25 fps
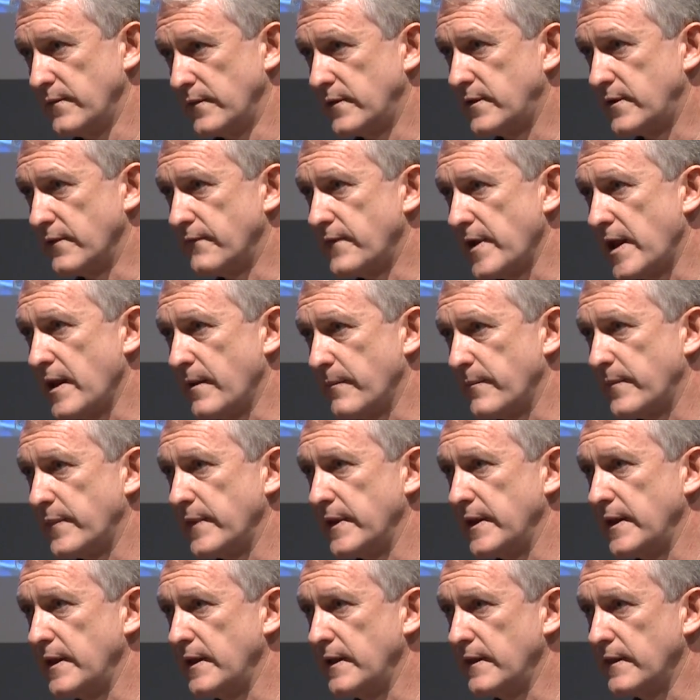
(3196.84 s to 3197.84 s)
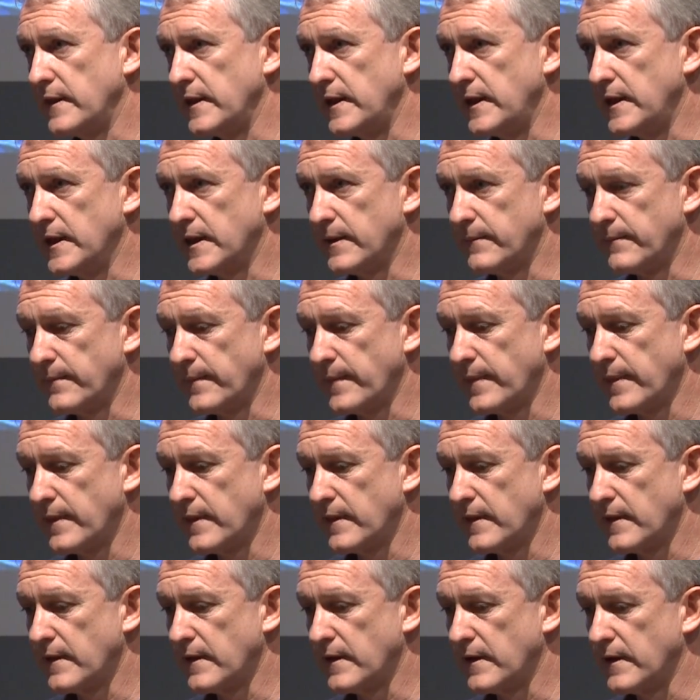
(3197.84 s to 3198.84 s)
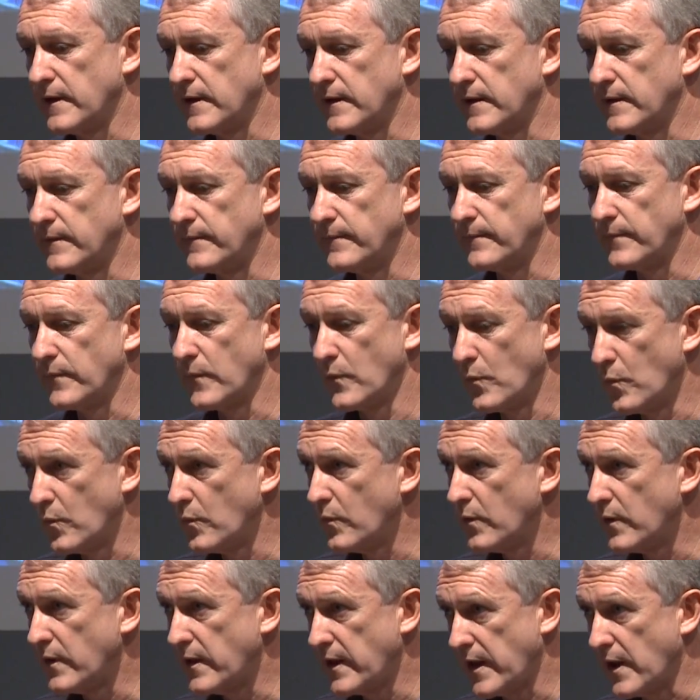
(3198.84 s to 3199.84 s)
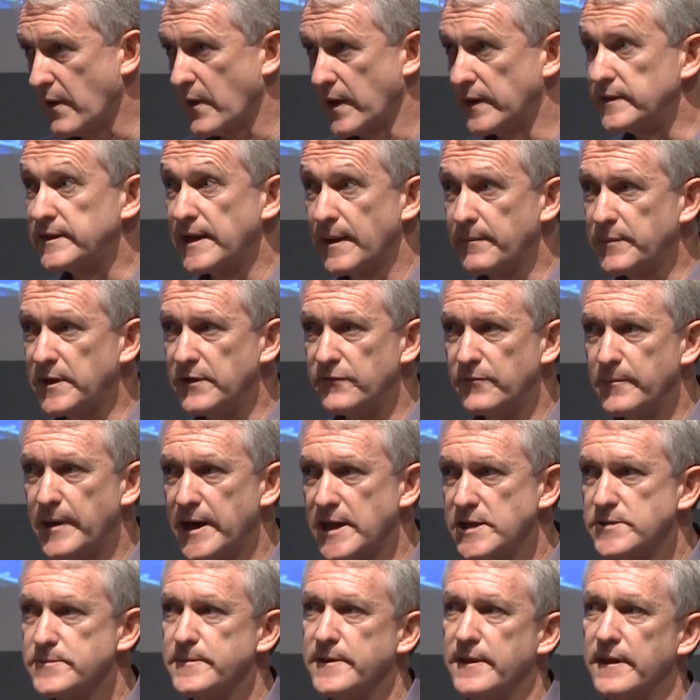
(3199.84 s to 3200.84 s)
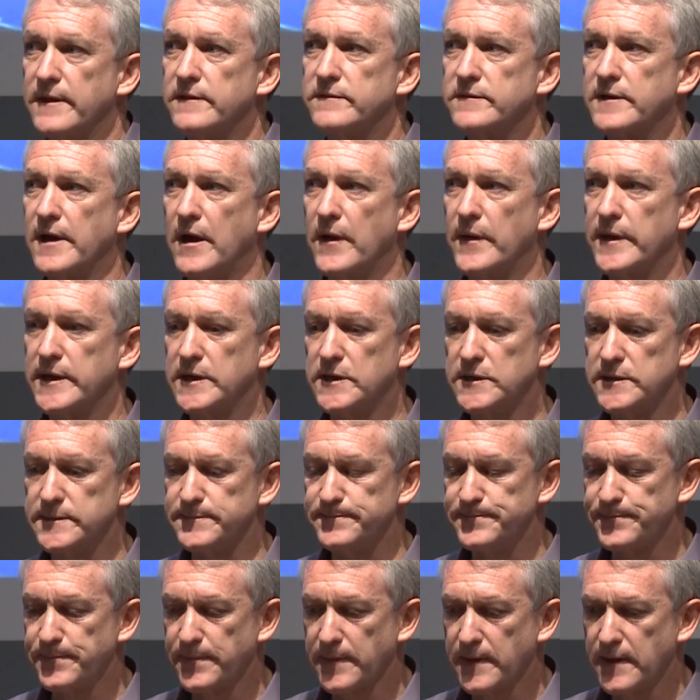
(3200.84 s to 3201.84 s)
develop our adaptive management that's going on.